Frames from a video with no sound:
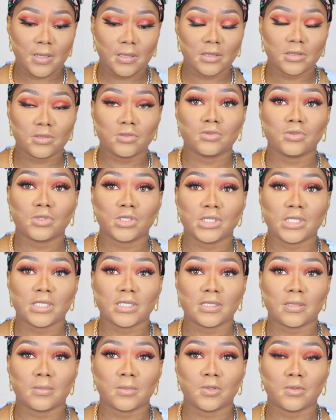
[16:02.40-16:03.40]
about the two
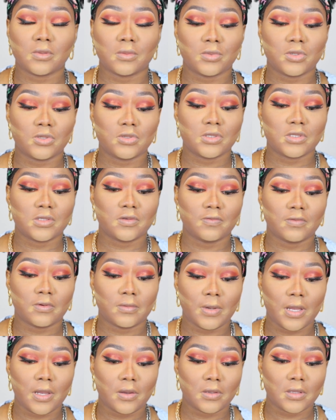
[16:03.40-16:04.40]
shades I'm going to be using
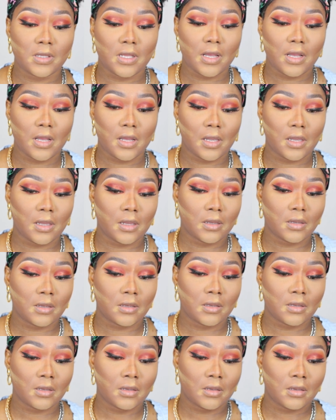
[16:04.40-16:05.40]
for my under
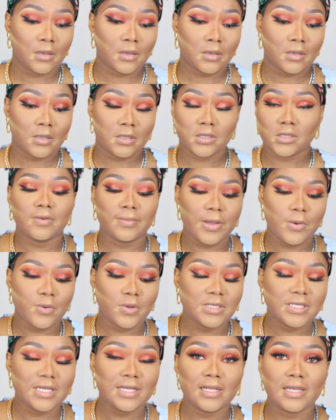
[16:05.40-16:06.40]
eye. For my
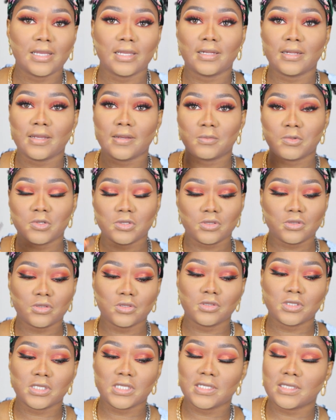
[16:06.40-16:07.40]
waterline, I'm also
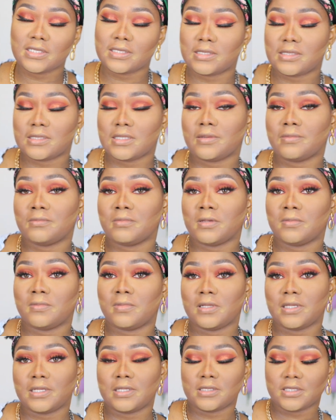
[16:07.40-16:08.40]
using the same
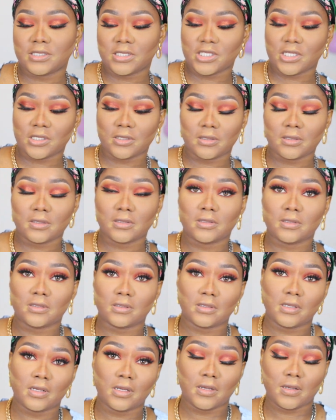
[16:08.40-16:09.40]
Maybelline gel
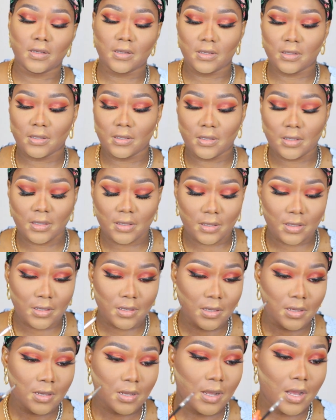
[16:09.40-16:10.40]
uh,
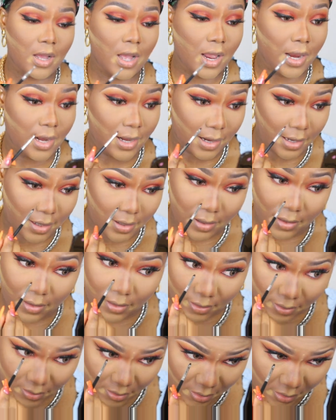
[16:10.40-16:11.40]

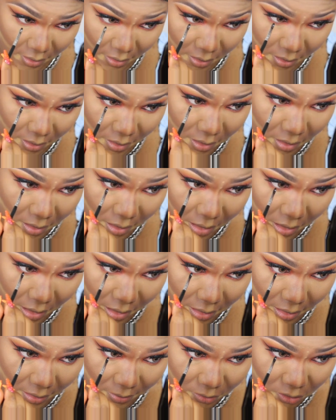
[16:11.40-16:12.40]
eyeliner
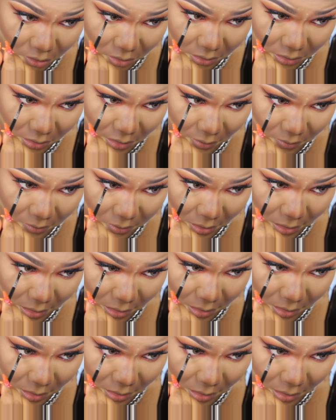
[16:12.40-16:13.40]
and I'm just
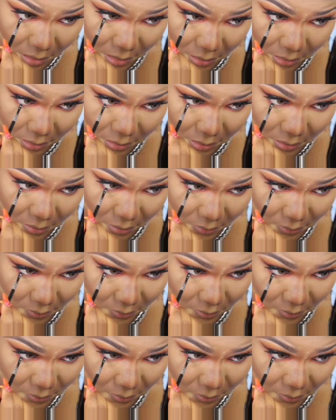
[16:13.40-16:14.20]
applying that.